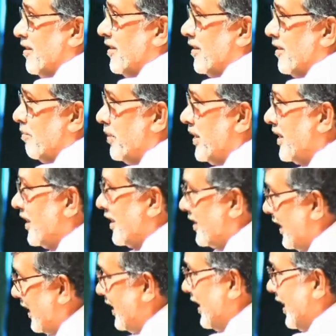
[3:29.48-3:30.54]
being a
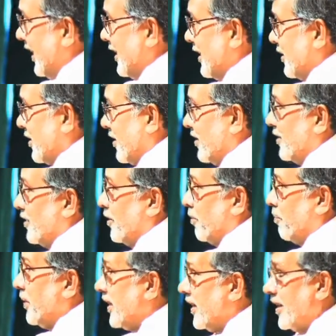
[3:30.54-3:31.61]
Delhiite or
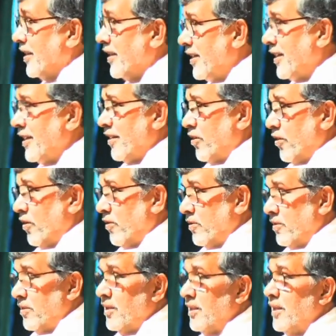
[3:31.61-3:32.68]
being an Indian
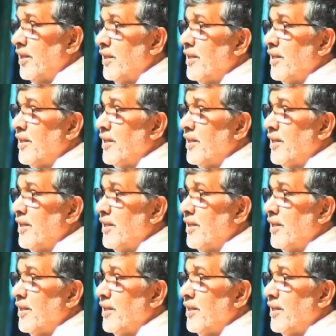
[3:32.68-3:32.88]
alone.